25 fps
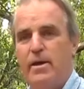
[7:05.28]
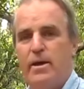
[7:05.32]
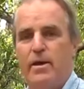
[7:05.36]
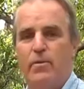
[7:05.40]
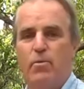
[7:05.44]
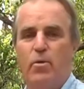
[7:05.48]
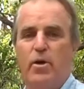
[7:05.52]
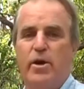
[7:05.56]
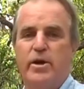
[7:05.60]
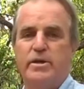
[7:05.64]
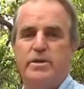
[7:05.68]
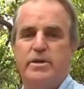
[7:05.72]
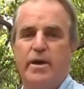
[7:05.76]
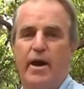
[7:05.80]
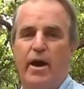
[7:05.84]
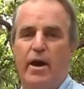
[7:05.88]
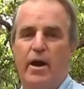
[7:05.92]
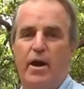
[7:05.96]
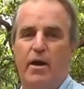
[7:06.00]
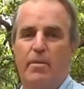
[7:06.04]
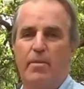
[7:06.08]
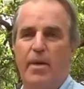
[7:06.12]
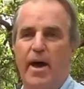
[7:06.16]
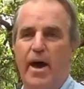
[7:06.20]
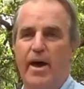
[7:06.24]
it works
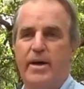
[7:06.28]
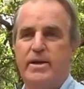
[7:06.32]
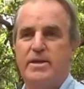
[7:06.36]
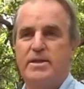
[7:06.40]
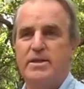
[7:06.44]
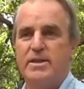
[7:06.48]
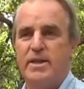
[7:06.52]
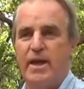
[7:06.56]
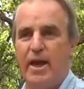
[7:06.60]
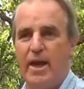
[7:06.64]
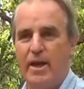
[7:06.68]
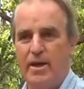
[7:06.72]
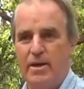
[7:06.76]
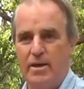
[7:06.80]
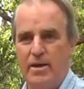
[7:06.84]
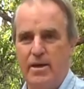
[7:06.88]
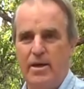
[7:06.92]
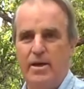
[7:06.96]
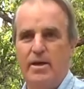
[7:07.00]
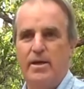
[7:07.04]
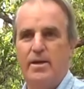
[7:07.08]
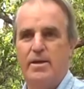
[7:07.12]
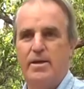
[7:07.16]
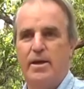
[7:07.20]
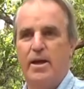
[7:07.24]
out at about 10
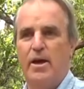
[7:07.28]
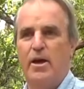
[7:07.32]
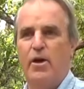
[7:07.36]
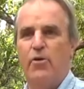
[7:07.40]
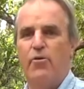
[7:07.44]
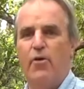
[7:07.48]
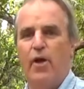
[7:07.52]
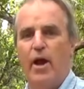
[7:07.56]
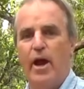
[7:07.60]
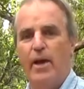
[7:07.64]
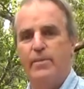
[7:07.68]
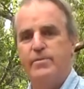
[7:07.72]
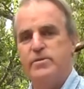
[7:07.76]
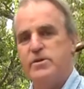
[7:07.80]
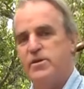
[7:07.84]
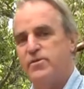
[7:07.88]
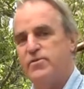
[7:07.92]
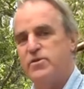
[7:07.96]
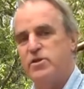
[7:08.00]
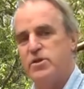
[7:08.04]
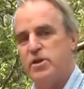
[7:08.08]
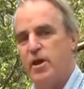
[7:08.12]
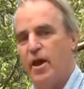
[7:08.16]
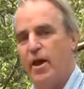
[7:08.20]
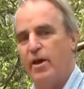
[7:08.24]
kilograms
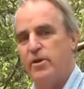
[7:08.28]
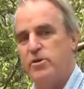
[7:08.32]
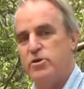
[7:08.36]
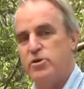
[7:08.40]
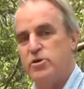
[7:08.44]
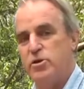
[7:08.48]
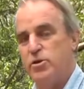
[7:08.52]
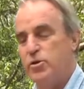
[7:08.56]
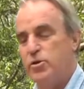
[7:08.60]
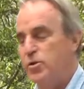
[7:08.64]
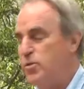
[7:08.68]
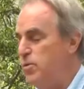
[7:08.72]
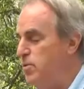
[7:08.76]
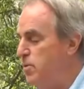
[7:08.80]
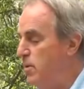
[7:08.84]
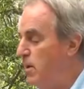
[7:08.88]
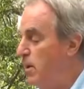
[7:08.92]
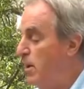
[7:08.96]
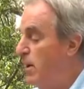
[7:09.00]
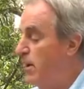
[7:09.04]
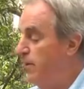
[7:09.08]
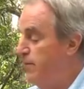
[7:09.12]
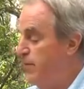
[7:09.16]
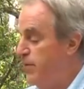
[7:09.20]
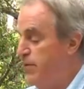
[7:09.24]
of CO2
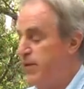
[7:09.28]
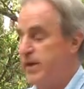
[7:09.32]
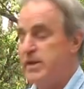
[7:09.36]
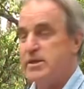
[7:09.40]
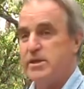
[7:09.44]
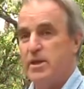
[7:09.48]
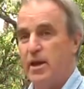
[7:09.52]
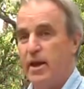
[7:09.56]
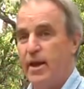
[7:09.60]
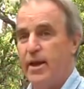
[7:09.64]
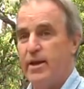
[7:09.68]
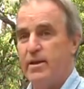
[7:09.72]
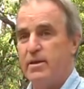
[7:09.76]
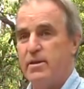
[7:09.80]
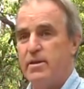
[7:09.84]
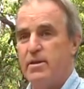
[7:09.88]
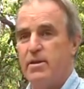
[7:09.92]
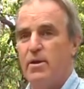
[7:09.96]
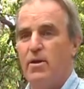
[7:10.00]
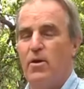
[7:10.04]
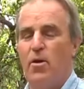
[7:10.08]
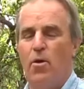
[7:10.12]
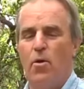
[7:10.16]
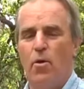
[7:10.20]
for this length,